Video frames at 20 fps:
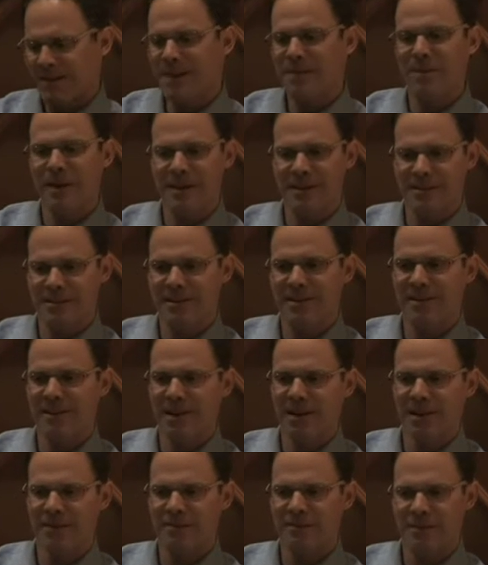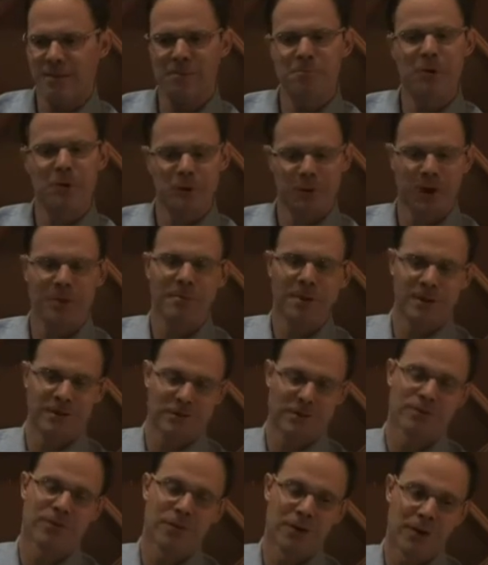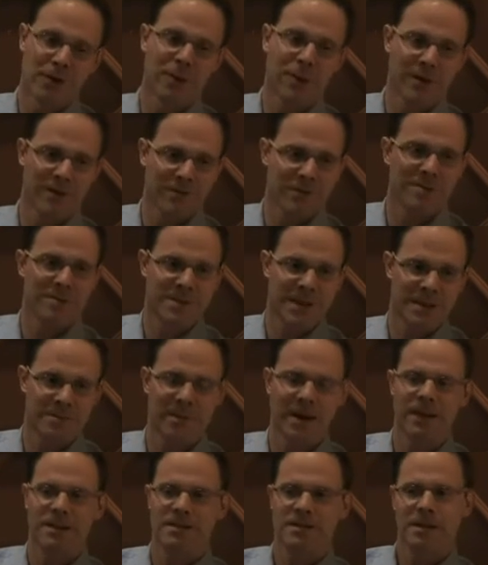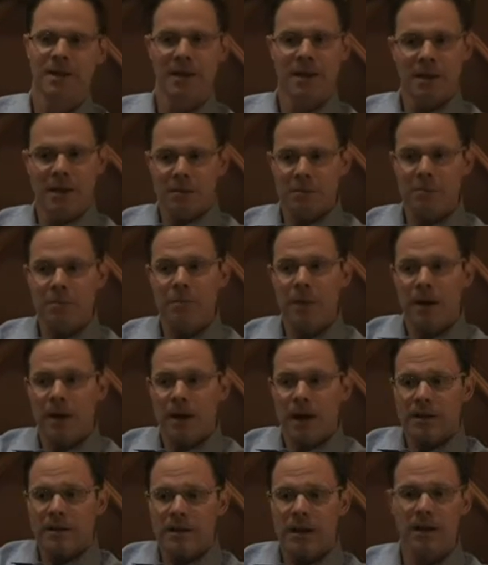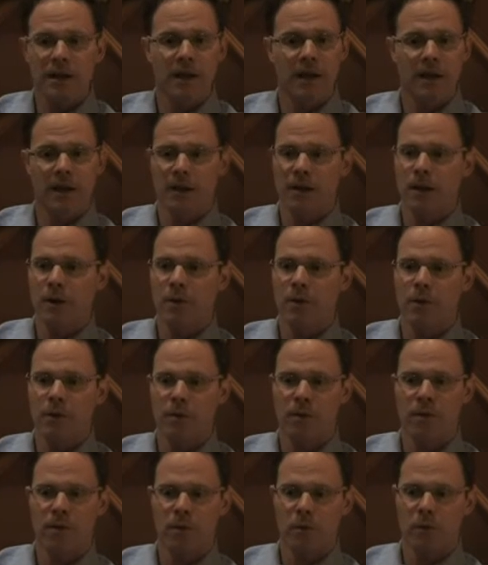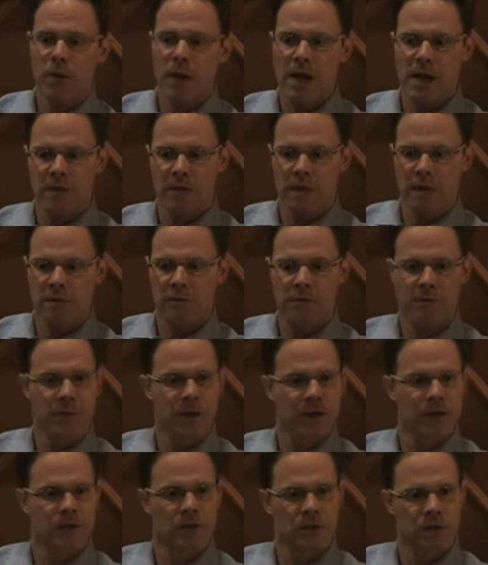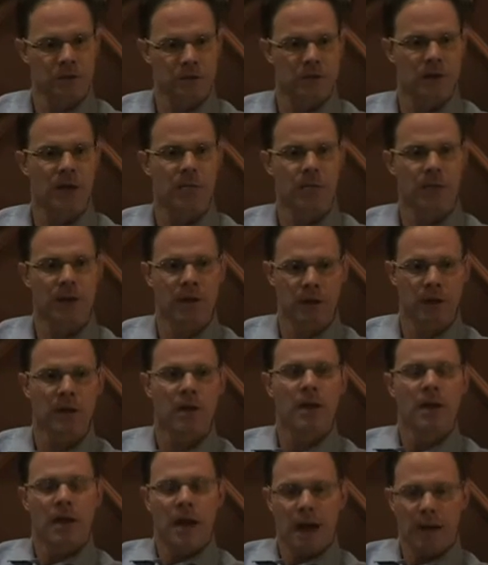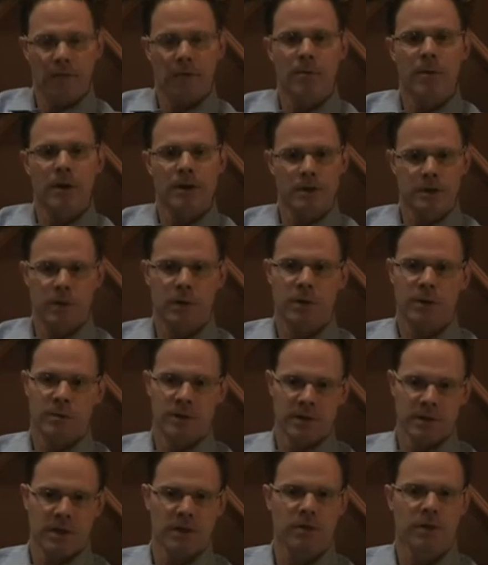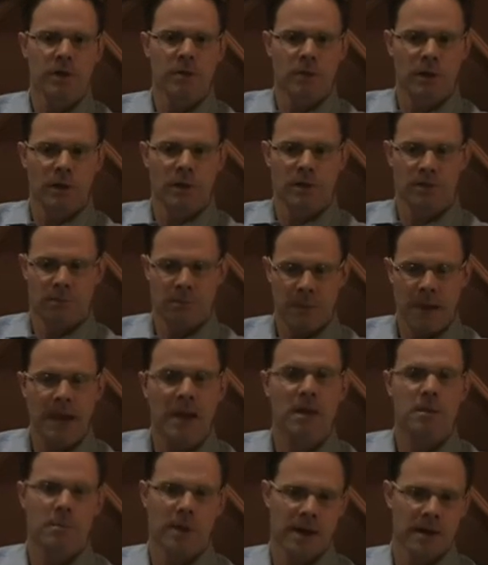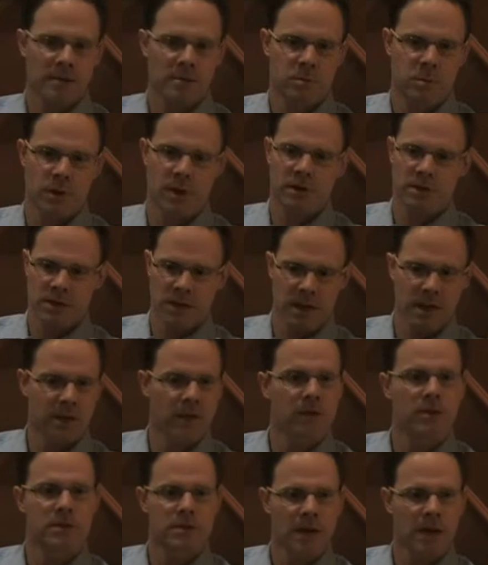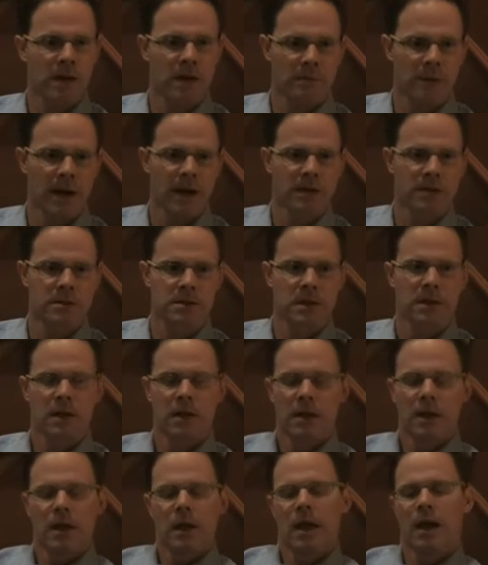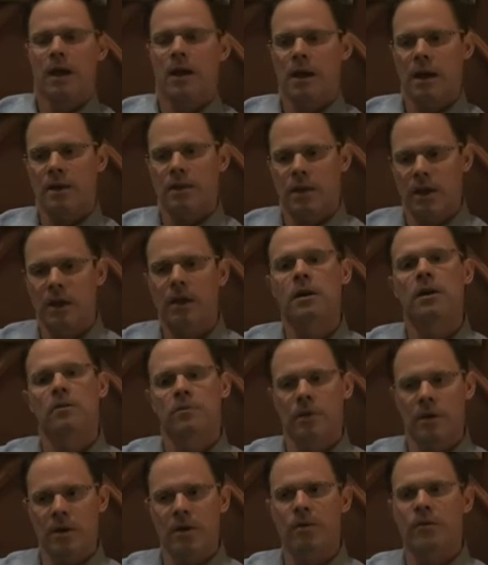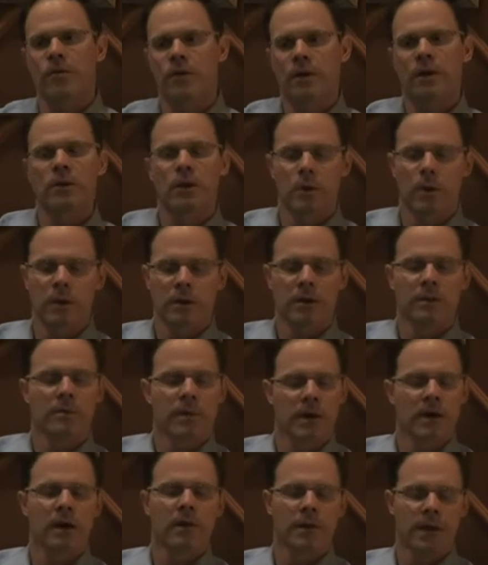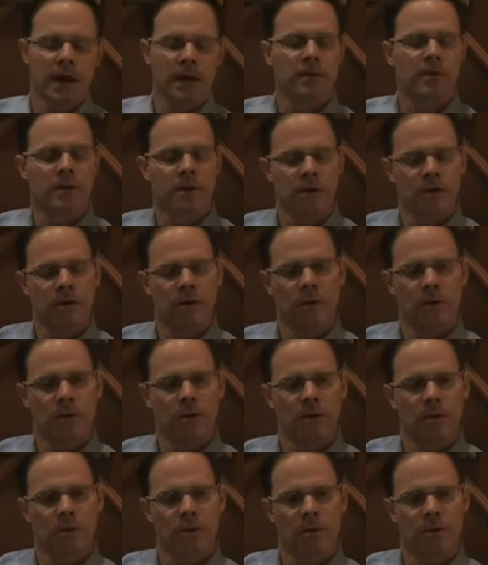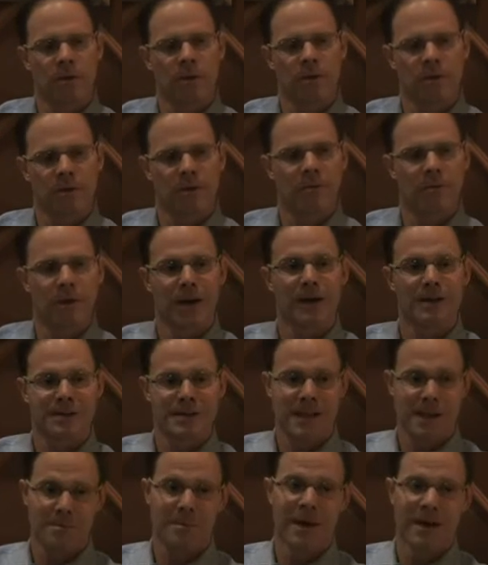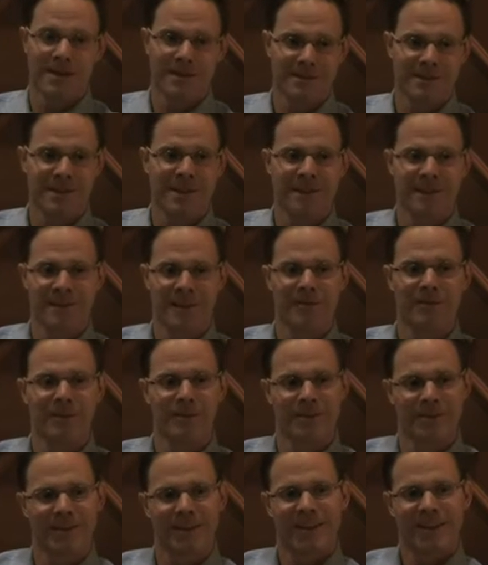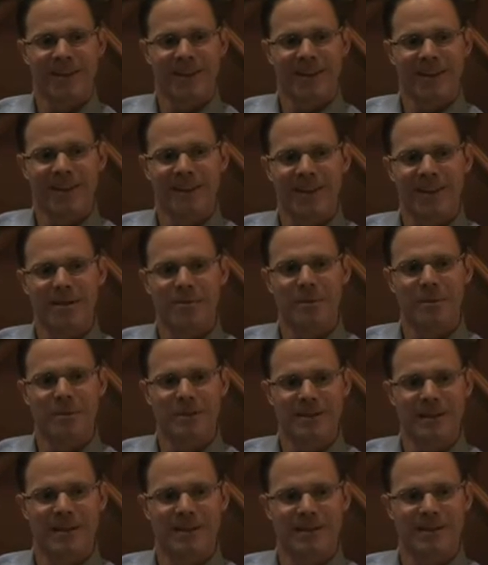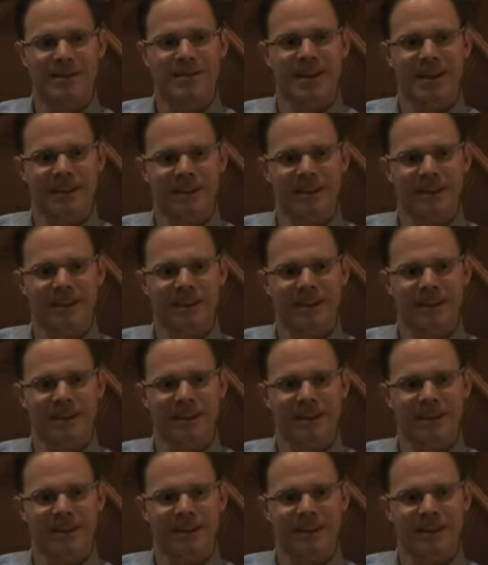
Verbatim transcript: zettabytes are, um, most companies are far away from zettabytes. Thankfully. But I tell you, you know, the, the rate that information is doubling, right. everybody's going to be dealing with petabytes where today they're in terabytes. Exactly. And I think, you know, fairly quickly beyond that, there, there will be some. Uh, uh, zettabyte uh, level uh, implementations